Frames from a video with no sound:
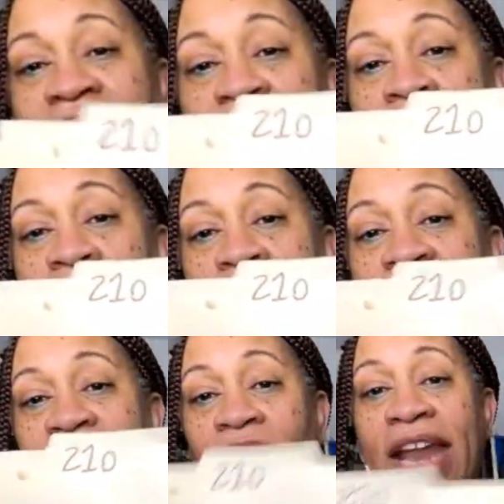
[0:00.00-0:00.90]
in here
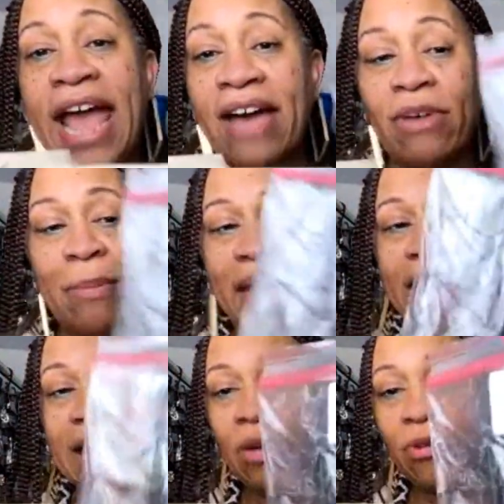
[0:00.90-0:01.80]
is going to have a
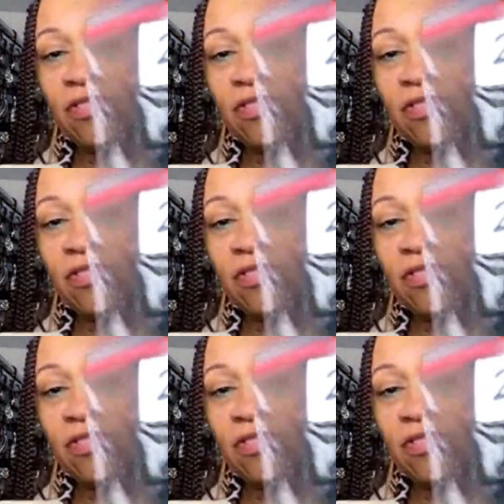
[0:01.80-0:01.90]
baggie with